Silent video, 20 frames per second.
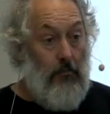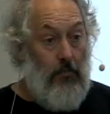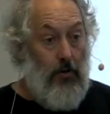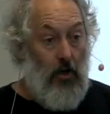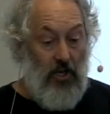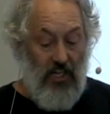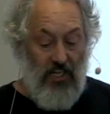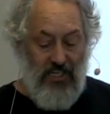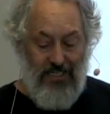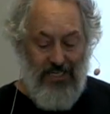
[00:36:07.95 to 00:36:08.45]

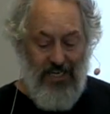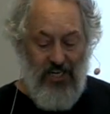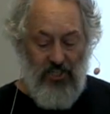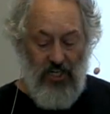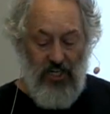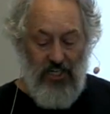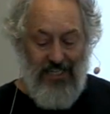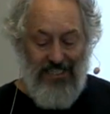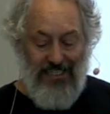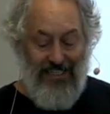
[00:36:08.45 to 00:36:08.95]

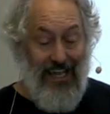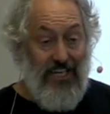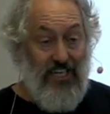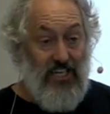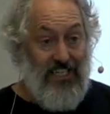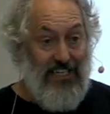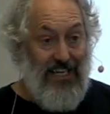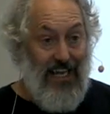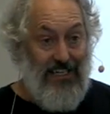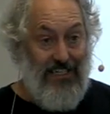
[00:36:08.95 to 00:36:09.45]
Politicians
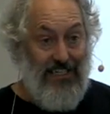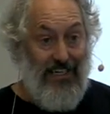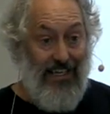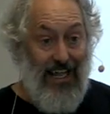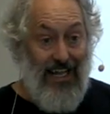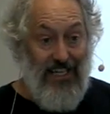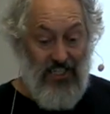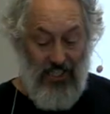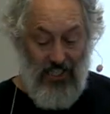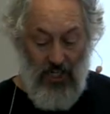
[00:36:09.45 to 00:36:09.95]
legislated
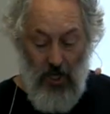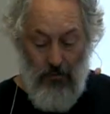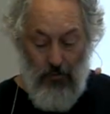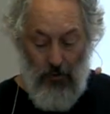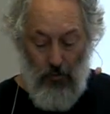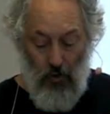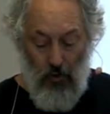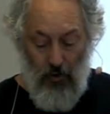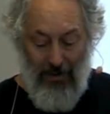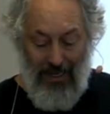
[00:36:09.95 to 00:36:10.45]
against
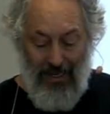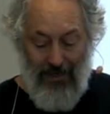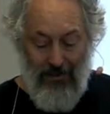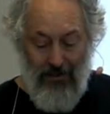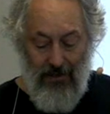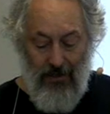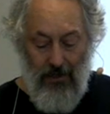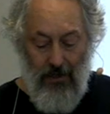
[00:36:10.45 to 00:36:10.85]
global warming